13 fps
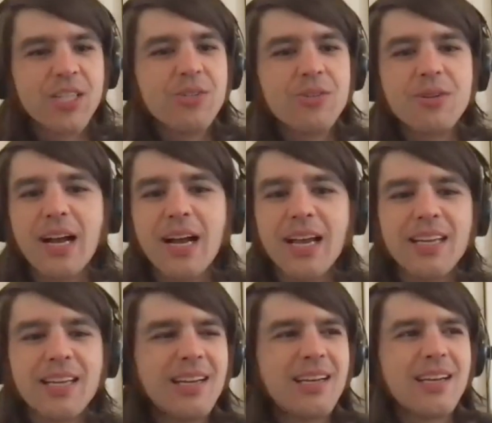you
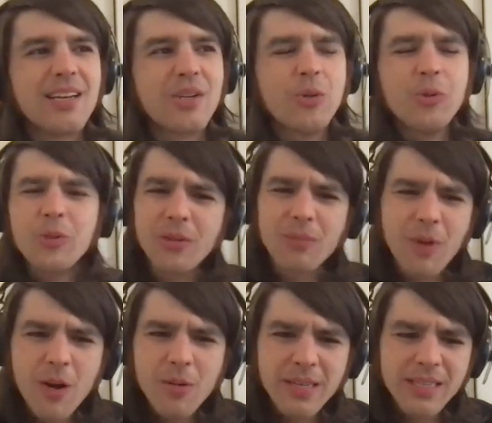write cooler
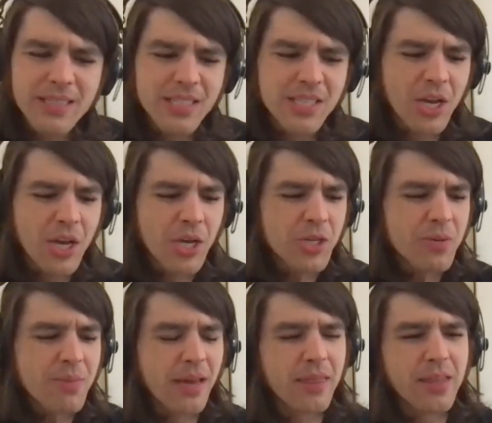moments,
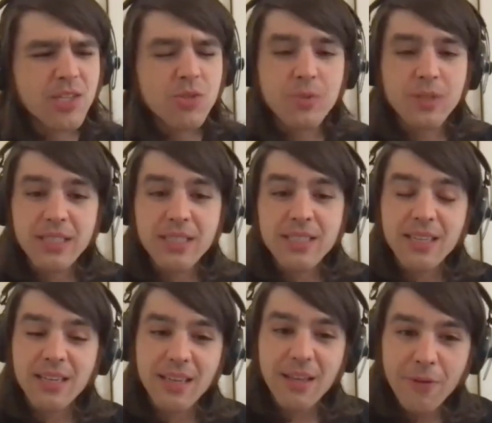you make things really
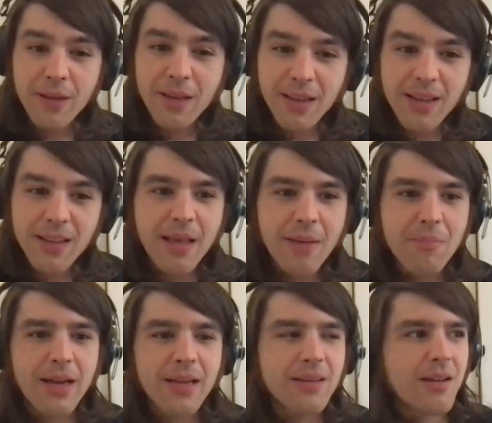significant that
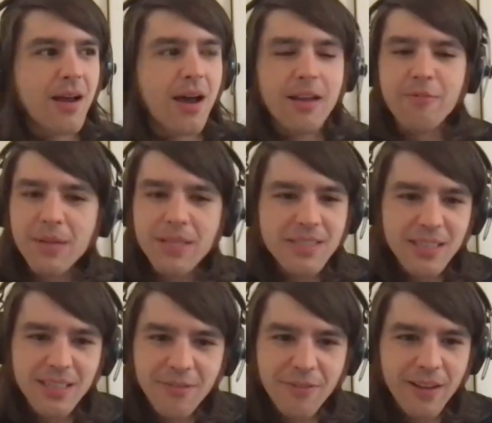might not have been
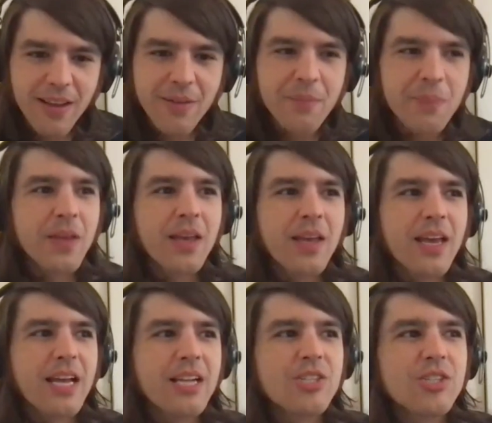significant.
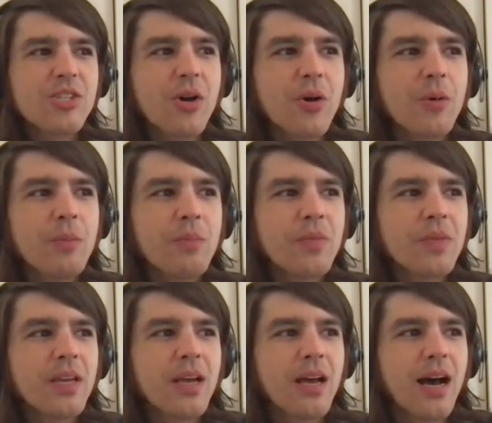And so,
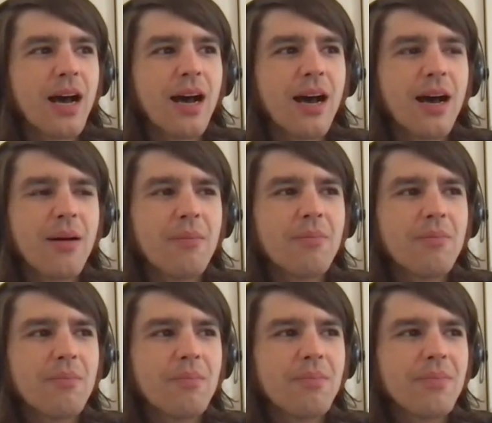
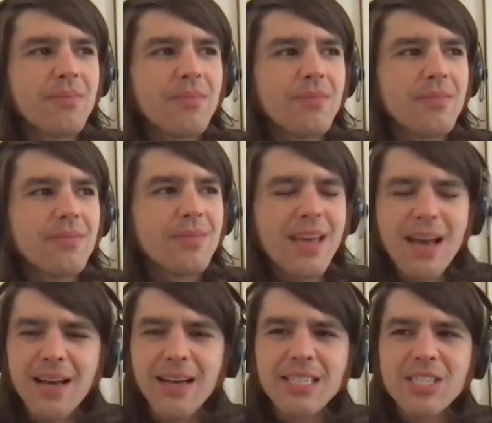um
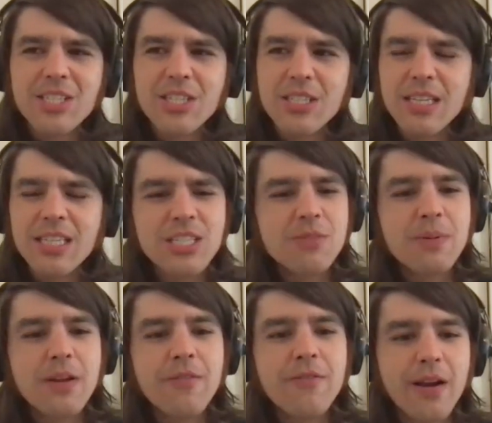yeah, it's just
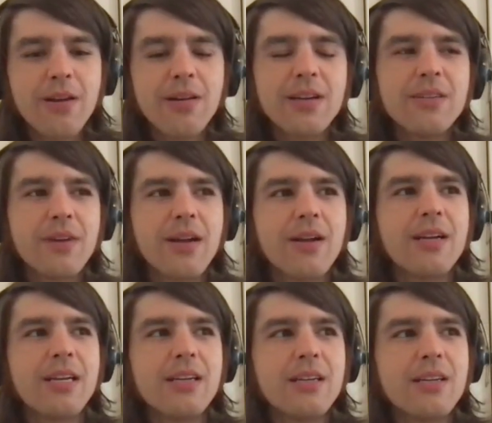been a very,
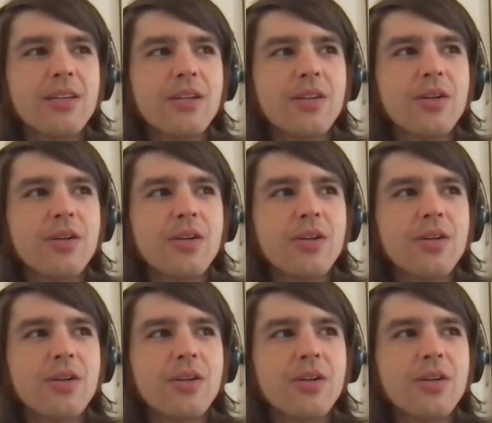very,